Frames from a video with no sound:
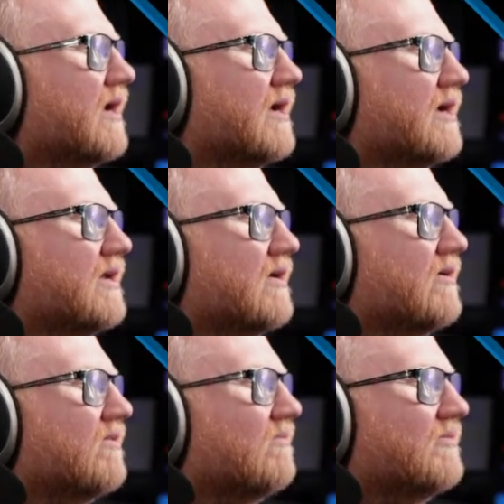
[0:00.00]
And
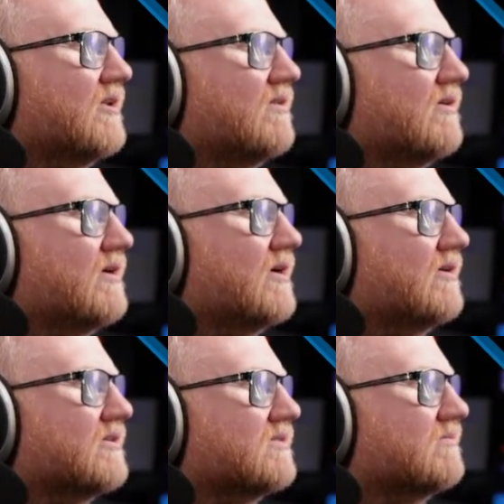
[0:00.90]
awesome restart,
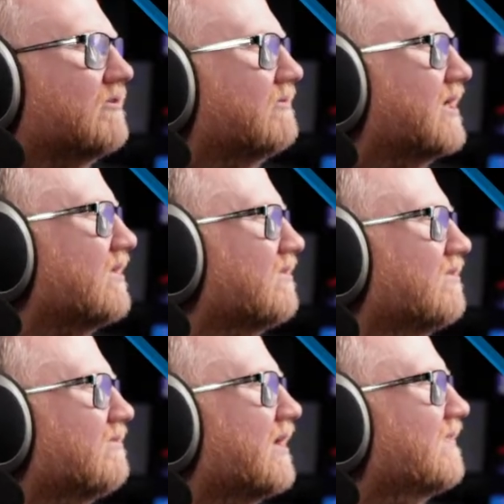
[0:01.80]
awesome quit.
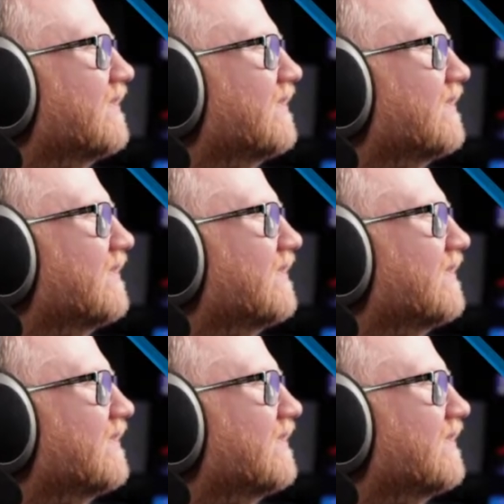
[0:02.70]
So I